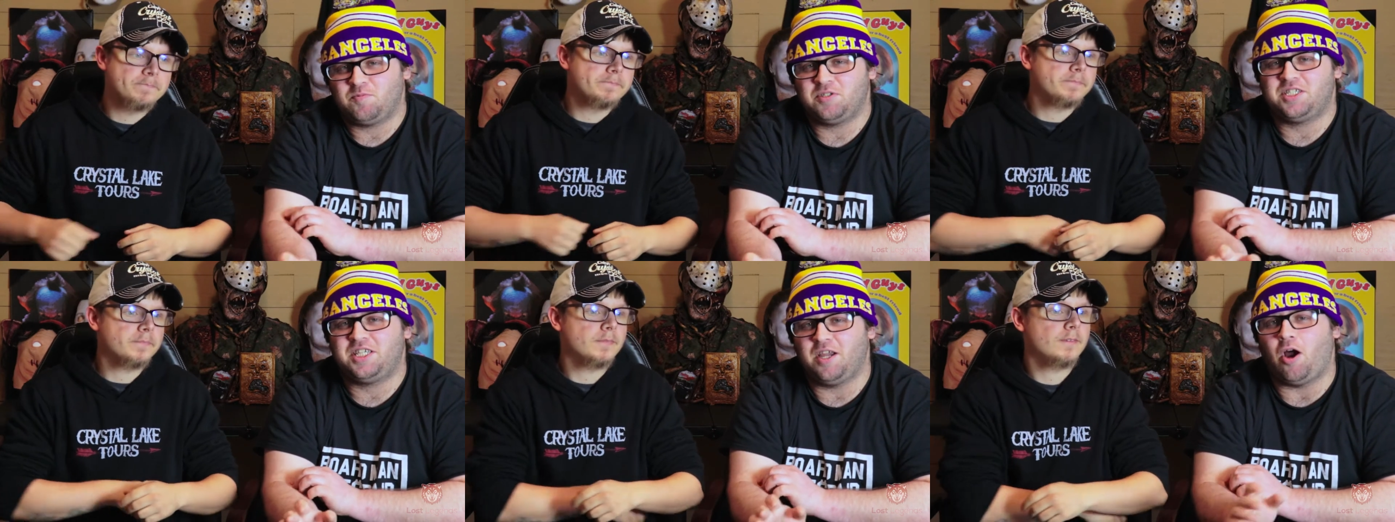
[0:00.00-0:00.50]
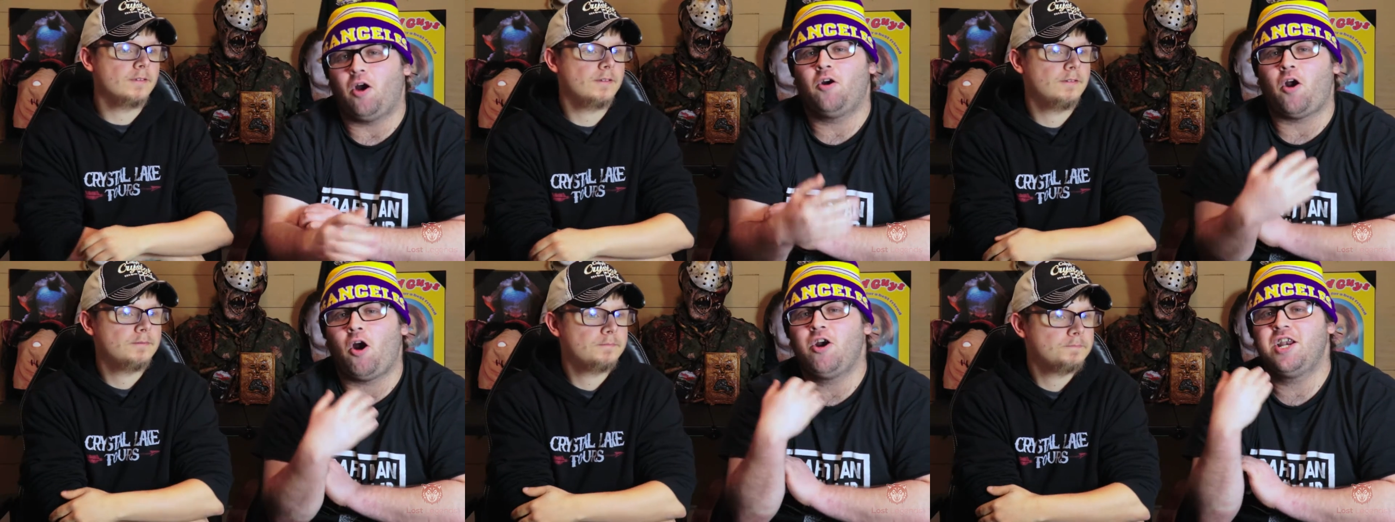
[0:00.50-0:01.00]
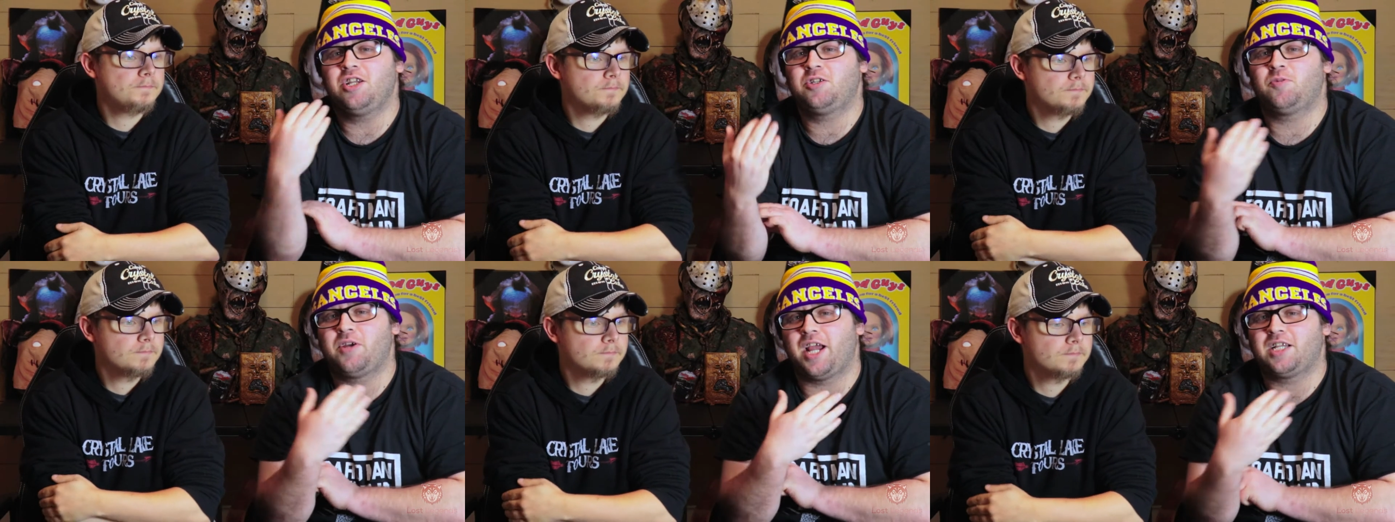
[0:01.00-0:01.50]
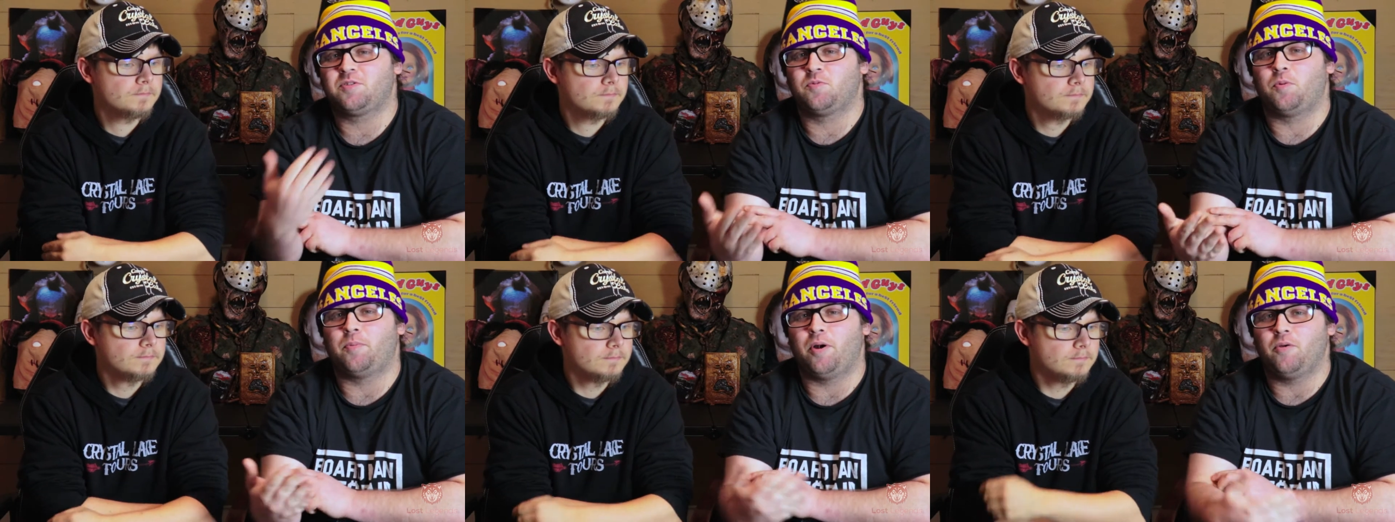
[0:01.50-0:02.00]
Speaker 1: was our, our initial reactions
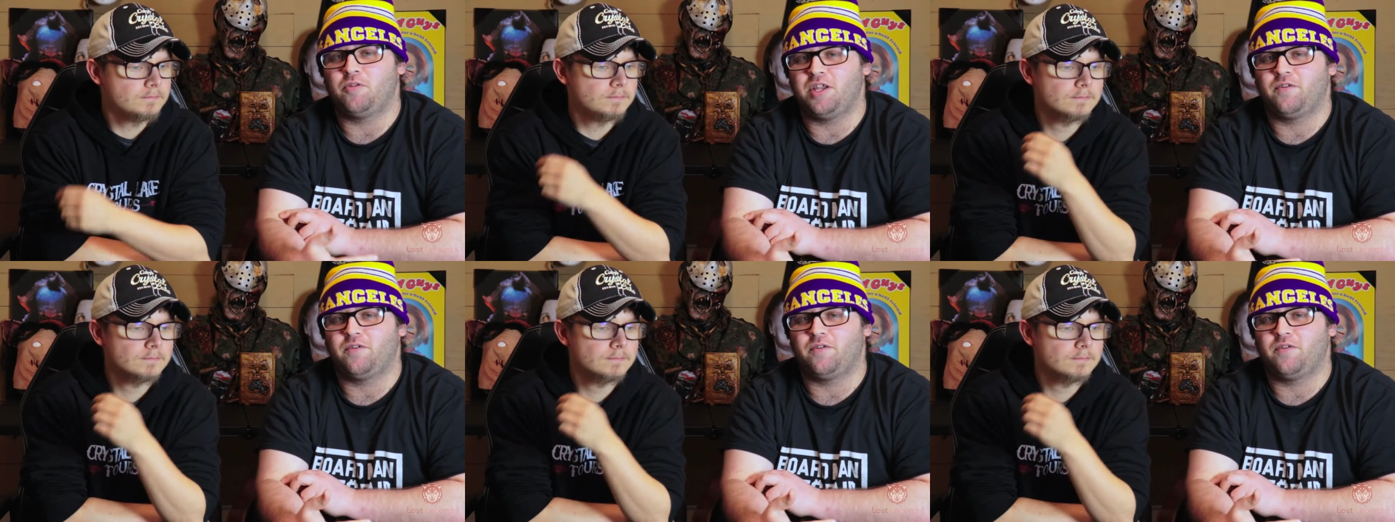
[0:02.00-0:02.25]
were both